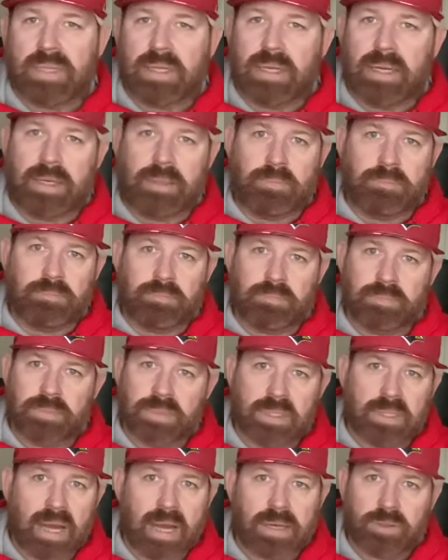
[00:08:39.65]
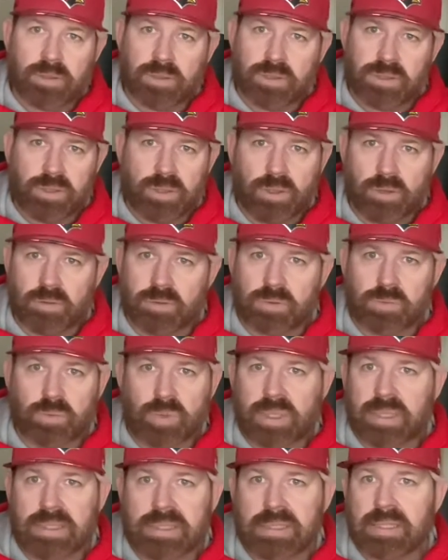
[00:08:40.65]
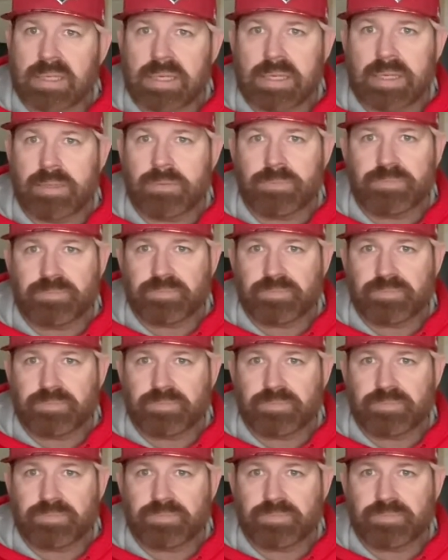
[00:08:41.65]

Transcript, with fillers: Um, the doctors you don't really see.